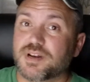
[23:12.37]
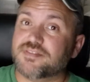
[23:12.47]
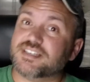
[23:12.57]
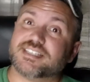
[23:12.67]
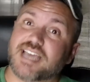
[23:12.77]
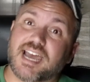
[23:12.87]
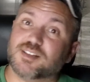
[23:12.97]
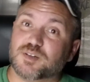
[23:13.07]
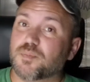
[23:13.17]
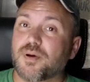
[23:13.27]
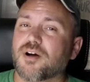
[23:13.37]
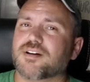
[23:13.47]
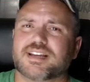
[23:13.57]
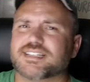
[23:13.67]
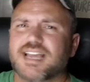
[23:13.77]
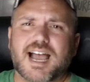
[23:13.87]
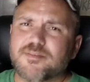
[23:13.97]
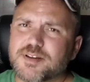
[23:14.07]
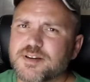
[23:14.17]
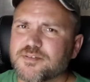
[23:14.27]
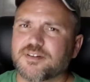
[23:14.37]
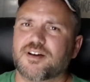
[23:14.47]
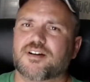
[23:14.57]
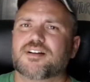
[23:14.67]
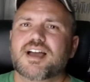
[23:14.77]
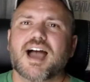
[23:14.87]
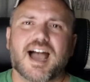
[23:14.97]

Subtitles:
one of these sad little parties? I want to know it all.